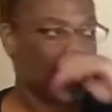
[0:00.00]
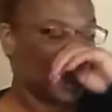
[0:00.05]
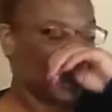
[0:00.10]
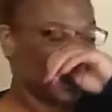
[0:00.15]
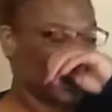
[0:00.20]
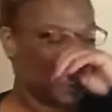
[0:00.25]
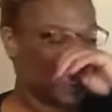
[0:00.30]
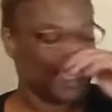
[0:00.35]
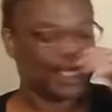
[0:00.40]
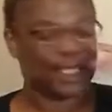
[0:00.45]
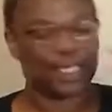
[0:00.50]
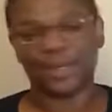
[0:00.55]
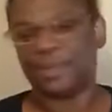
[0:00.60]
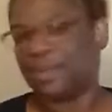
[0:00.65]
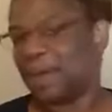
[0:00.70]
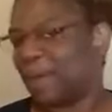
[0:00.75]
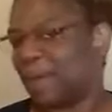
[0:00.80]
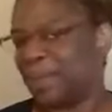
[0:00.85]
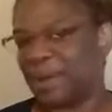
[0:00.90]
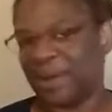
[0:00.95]
next to
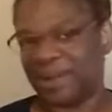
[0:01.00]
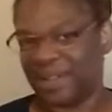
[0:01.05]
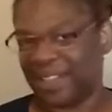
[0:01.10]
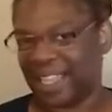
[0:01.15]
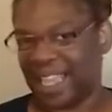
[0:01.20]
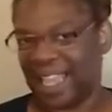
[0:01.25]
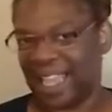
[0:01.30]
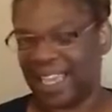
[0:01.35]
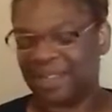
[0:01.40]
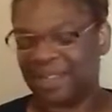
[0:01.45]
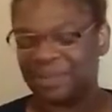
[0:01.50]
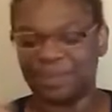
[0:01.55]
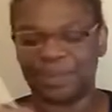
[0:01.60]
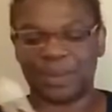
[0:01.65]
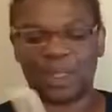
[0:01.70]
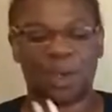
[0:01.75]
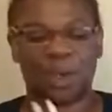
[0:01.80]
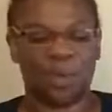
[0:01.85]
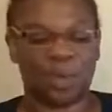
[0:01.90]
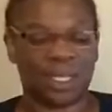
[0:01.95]
my birthday,
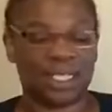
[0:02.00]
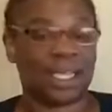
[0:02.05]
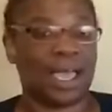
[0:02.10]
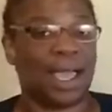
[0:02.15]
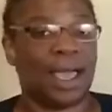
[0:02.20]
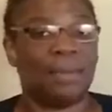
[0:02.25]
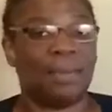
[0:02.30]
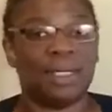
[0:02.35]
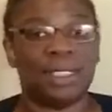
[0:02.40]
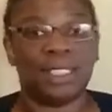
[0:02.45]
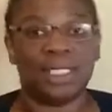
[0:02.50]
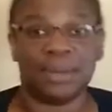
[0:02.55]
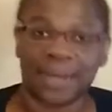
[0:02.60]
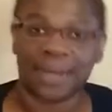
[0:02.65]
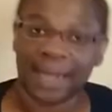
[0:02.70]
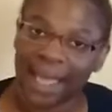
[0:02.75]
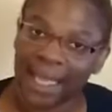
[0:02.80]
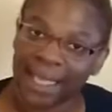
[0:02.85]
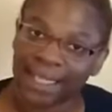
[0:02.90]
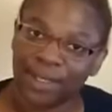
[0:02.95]
which I'm a Gemini.